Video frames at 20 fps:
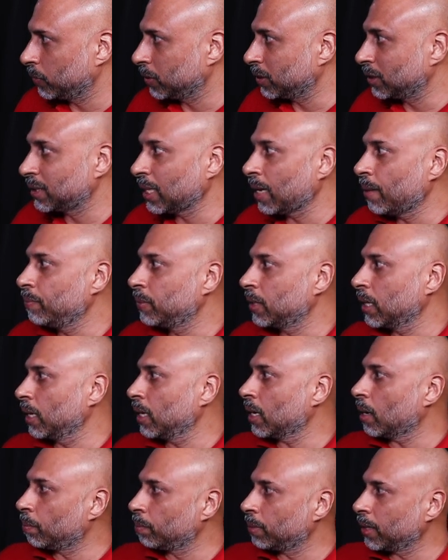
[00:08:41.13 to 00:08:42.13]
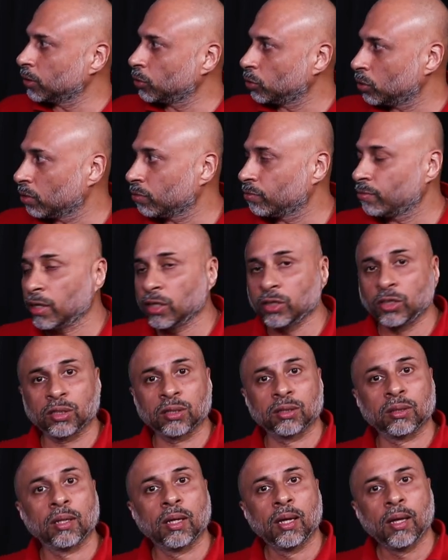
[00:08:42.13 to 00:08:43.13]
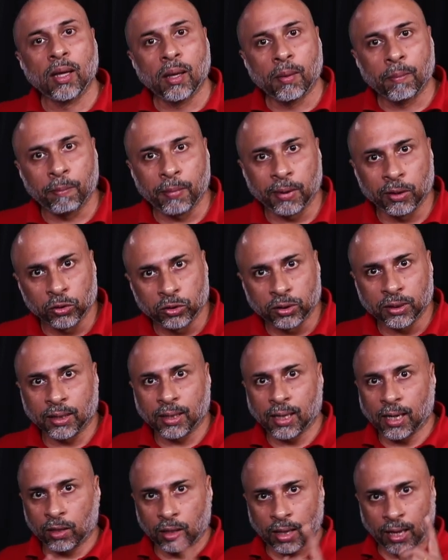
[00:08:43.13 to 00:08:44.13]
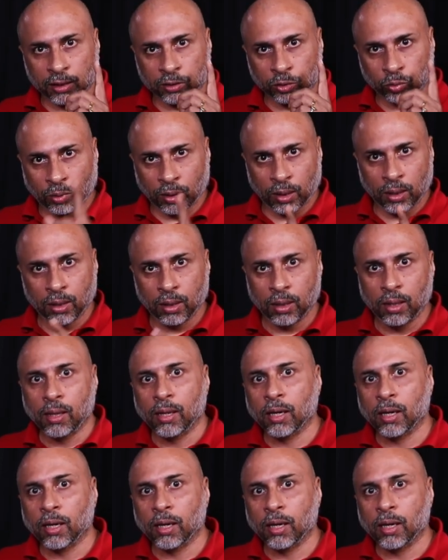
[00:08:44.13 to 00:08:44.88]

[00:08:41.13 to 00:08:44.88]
Same thing applies to your function menu set as well.